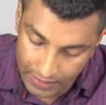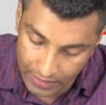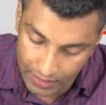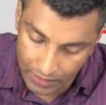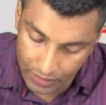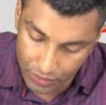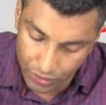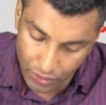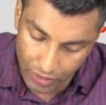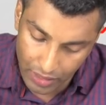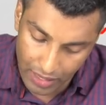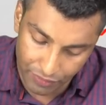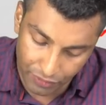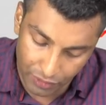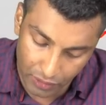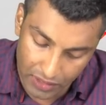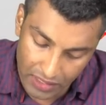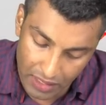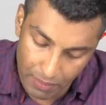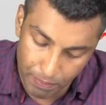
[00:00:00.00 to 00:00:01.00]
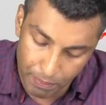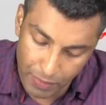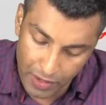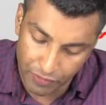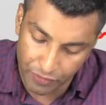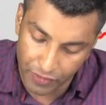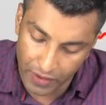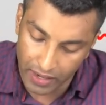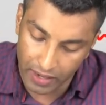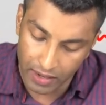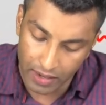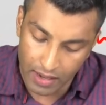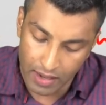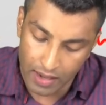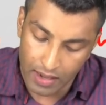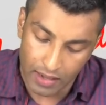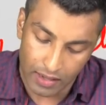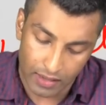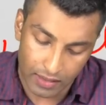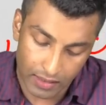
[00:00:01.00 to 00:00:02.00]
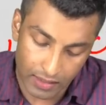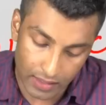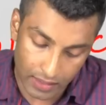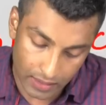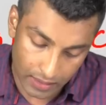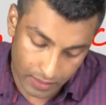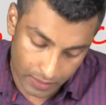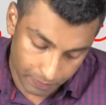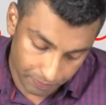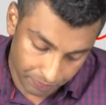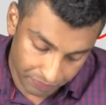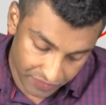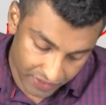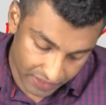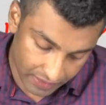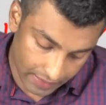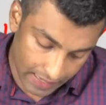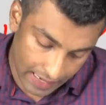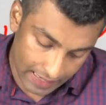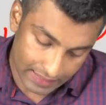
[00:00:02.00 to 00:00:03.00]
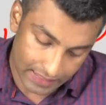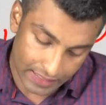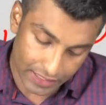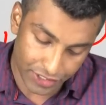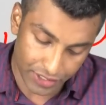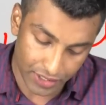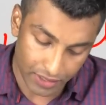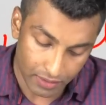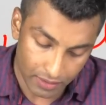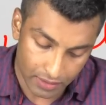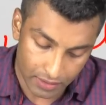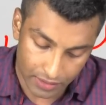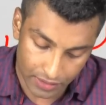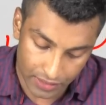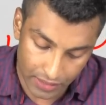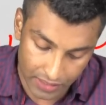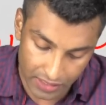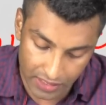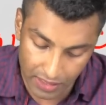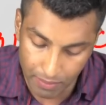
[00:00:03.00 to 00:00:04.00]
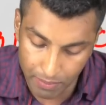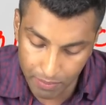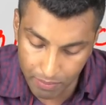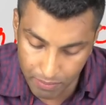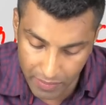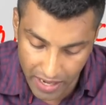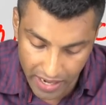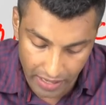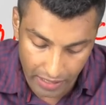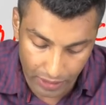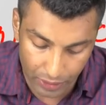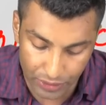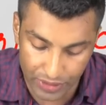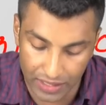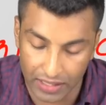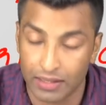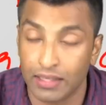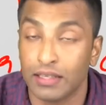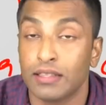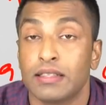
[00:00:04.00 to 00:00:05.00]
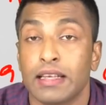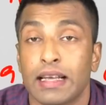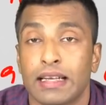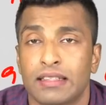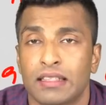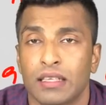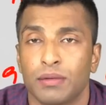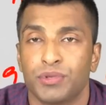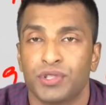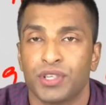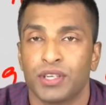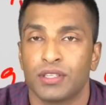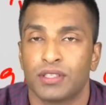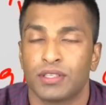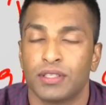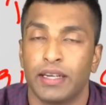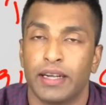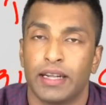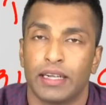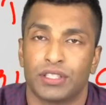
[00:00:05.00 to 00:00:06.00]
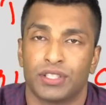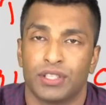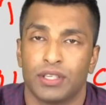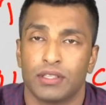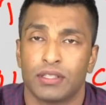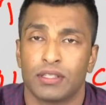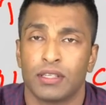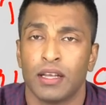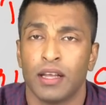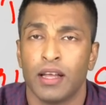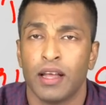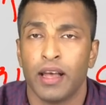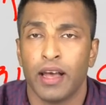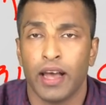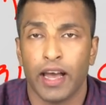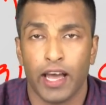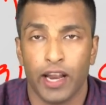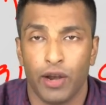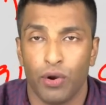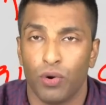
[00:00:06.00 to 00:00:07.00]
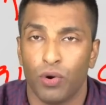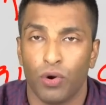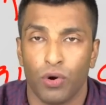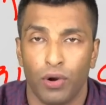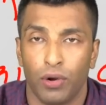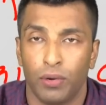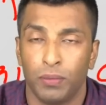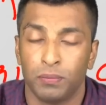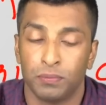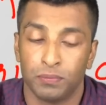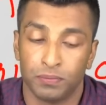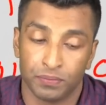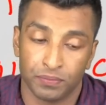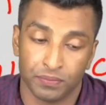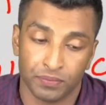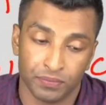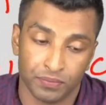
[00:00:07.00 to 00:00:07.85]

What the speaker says: etc. So you have to simplify the taxation system by reducing this exemptions, deductions and all.